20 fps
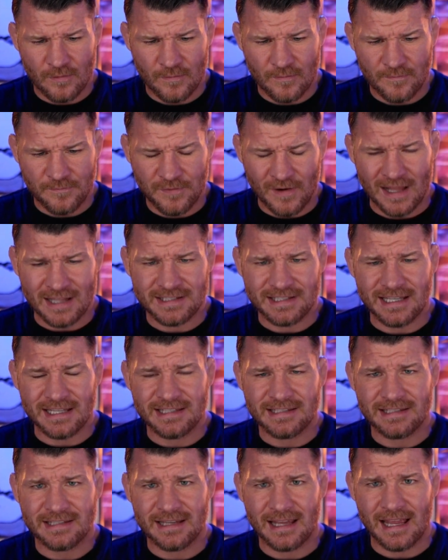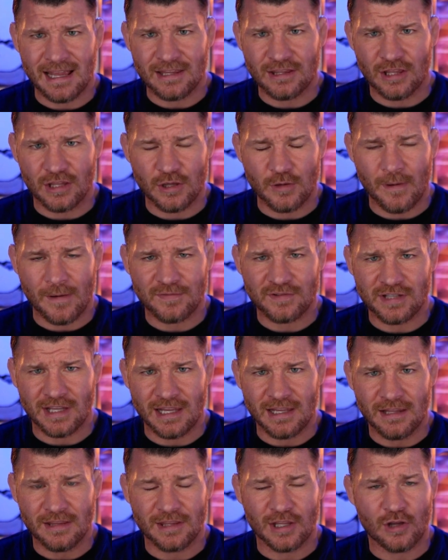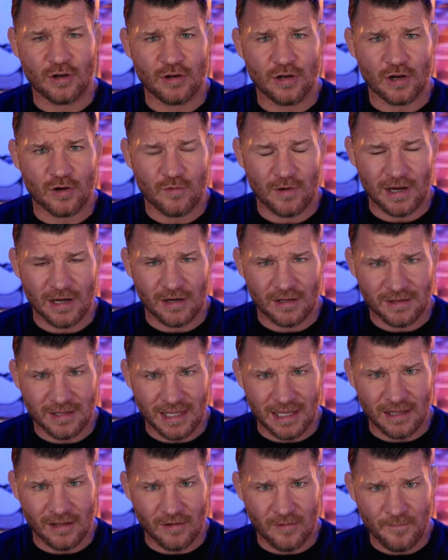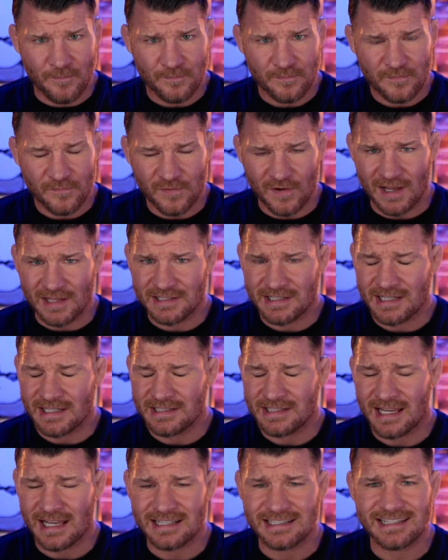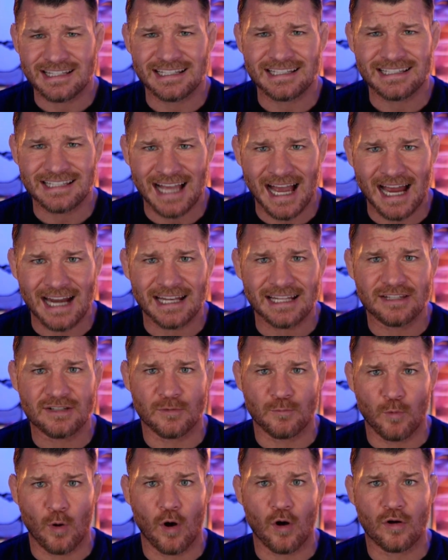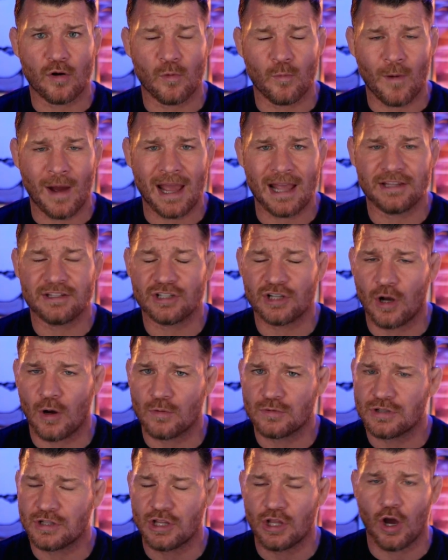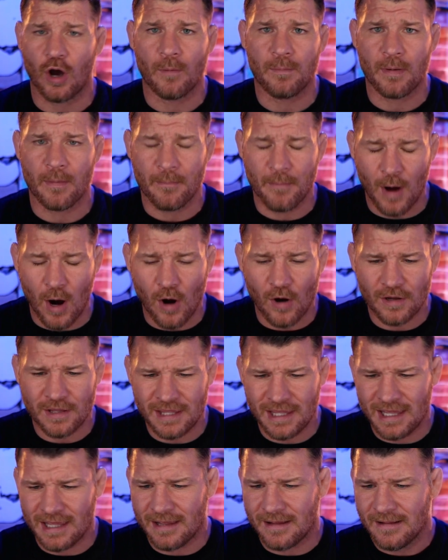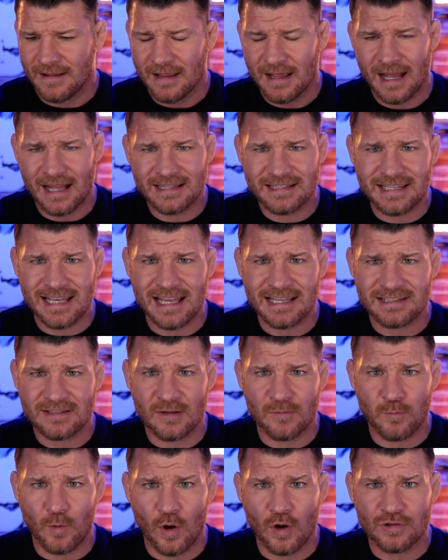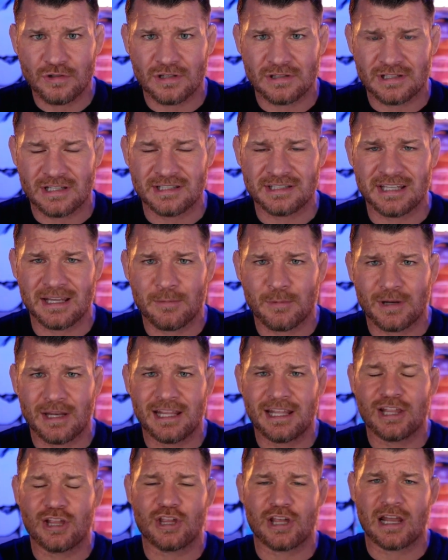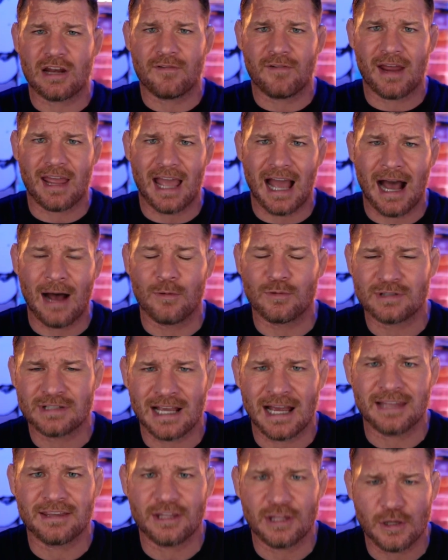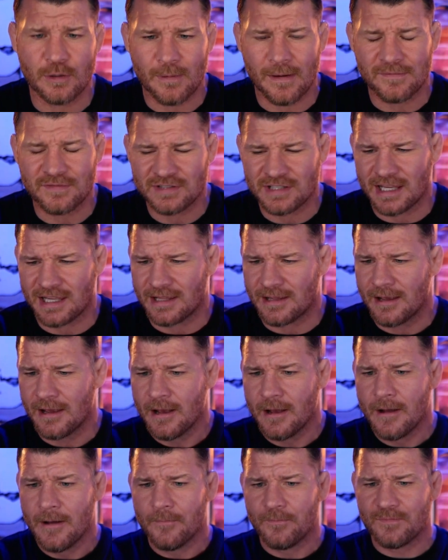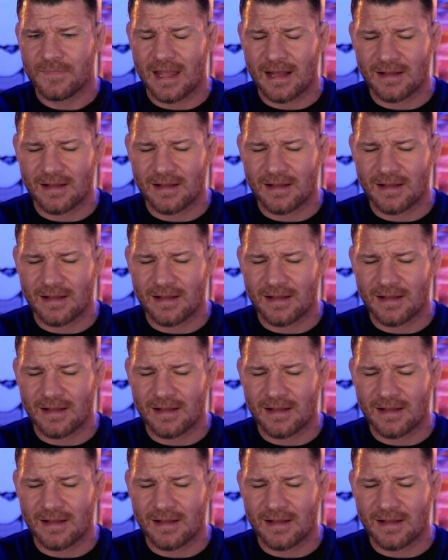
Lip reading: Francis, the UFC, they couldn't agree on a deal. Francis has decided to walk away to go to the open market and test the waters and see what he can generate outside the UFC. Now,